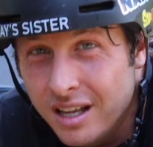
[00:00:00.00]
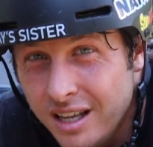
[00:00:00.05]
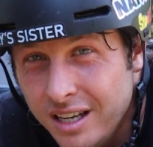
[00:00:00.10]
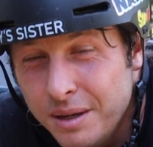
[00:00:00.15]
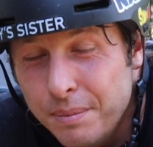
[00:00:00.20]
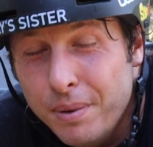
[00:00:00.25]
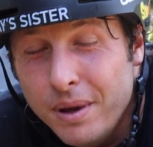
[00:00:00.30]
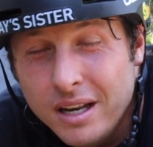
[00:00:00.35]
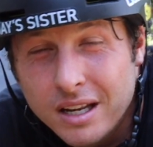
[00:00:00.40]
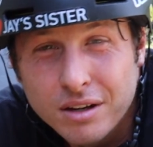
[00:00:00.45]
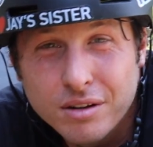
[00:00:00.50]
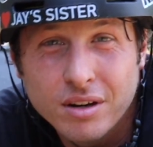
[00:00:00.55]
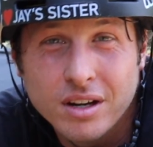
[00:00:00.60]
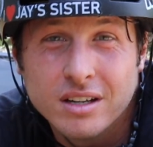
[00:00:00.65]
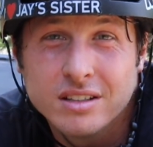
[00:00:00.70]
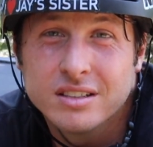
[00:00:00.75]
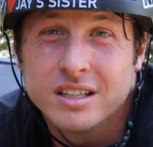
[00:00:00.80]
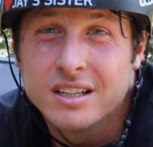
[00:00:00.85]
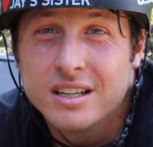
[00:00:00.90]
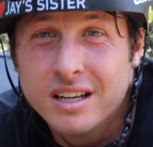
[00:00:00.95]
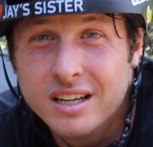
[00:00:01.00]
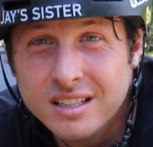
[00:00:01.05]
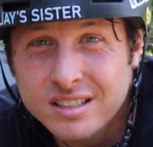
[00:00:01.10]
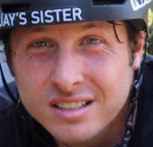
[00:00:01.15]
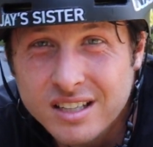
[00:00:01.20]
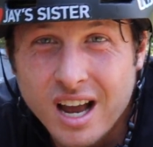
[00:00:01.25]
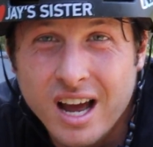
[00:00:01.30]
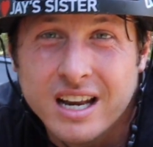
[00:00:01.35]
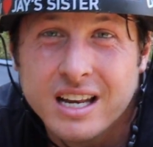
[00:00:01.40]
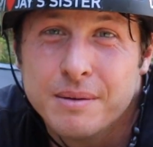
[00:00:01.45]
Independent creators like
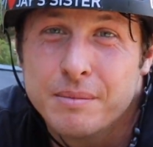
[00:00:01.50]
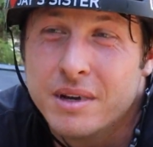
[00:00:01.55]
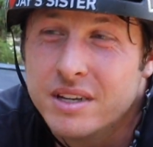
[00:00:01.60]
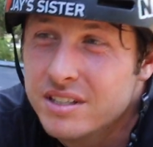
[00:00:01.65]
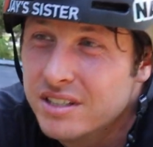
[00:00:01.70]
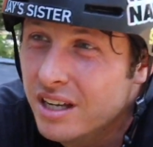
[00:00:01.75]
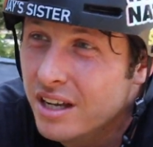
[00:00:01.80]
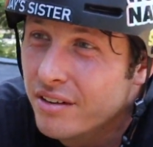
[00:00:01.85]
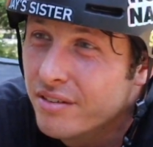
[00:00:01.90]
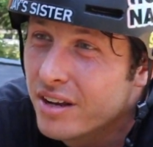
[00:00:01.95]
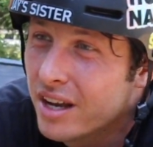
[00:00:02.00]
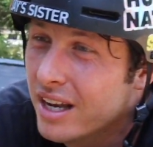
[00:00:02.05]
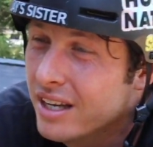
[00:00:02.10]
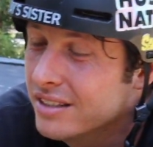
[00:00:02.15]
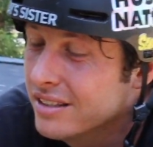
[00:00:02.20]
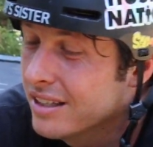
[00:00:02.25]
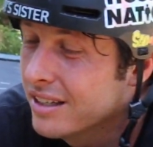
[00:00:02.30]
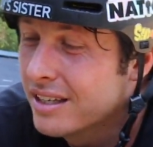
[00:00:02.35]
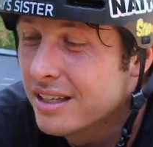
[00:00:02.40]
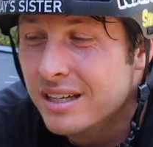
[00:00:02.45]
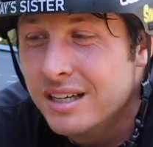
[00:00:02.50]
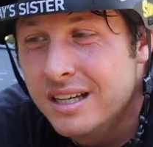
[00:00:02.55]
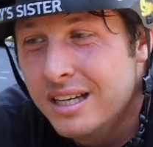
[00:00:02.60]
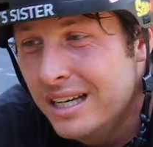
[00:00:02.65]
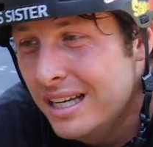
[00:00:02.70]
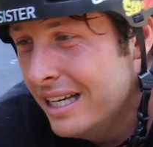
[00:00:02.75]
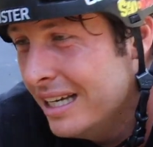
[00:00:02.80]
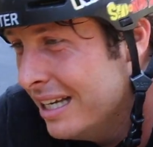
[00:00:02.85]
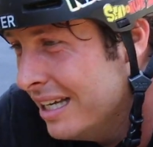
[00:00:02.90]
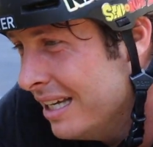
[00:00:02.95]
Scotty and myself, guys, like,
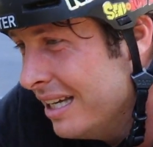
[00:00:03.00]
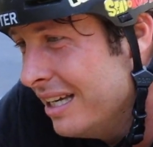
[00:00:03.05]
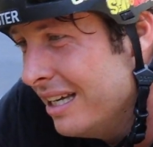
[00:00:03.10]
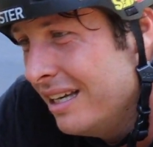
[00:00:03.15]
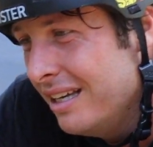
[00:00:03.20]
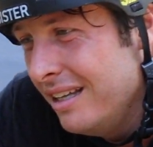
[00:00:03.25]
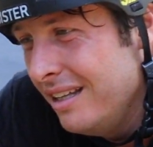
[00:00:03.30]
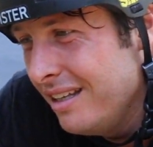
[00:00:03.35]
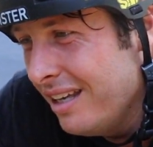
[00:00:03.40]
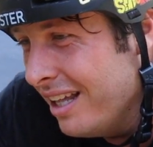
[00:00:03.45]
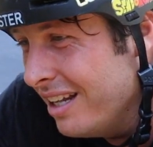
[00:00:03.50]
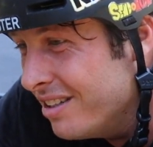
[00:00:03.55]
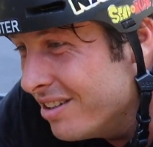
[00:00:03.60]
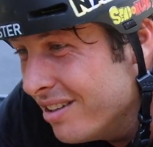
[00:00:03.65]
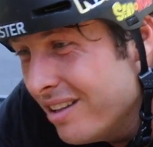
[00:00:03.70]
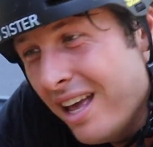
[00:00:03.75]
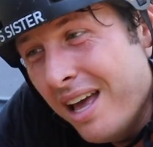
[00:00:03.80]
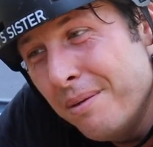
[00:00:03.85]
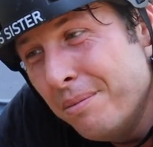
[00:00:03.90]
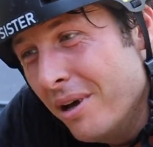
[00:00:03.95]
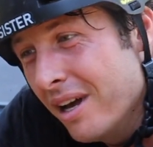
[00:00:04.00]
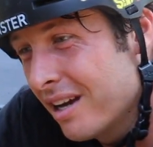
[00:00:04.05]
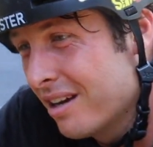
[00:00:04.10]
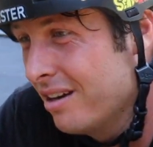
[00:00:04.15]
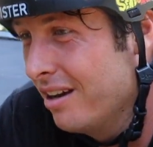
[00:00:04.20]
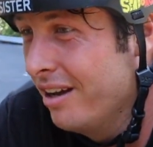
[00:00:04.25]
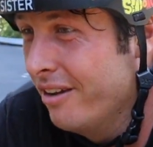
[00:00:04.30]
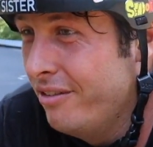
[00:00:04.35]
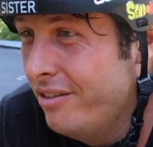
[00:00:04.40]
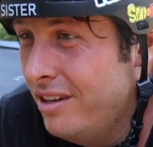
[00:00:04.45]
you gotta turn the ad
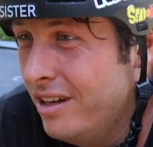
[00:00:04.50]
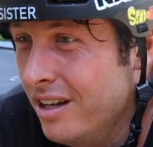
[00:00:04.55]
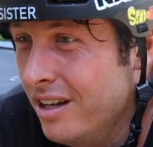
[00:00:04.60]
blocker off, you